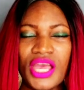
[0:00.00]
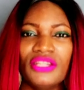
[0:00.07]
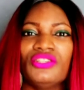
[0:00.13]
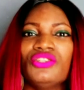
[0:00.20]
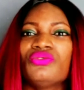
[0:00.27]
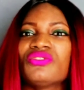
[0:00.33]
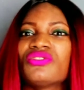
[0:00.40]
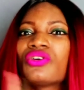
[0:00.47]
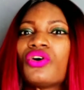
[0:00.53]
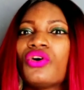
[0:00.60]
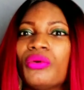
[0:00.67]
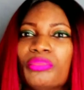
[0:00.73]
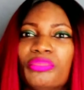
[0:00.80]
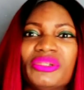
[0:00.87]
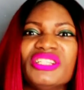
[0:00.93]
This was a
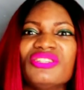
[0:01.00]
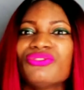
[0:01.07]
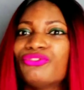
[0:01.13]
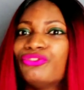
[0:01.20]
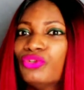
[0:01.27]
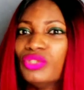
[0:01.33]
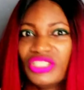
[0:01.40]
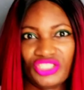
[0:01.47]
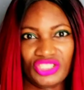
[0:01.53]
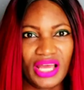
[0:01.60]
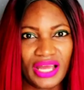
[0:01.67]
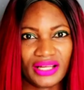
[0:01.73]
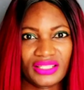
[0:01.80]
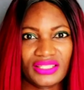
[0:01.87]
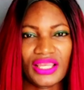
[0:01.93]
complete foolish
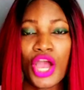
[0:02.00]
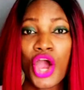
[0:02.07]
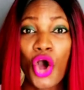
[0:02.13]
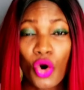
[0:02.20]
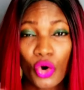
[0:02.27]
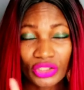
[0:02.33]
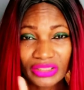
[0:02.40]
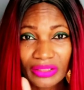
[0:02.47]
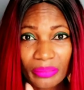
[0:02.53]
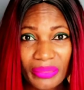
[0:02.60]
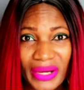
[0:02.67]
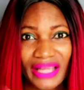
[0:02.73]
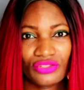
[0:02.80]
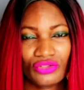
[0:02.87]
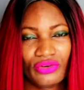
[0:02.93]
act on the
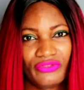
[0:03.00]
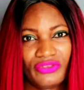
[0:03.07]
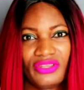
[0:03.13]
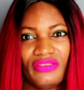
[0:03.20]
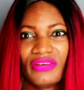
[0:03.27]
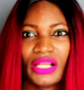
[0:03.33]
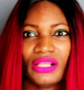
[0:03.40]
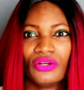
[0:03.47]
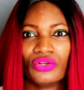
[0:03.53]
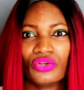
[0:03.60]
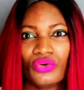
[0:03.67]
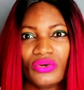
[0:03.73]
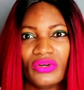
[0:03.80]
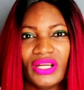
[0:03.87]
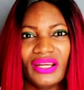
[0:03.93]
part of Eva
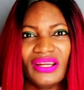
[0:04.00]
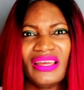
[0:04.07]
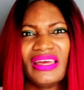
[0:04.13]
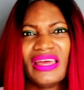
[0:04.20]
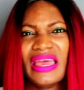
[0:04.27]
Longoria.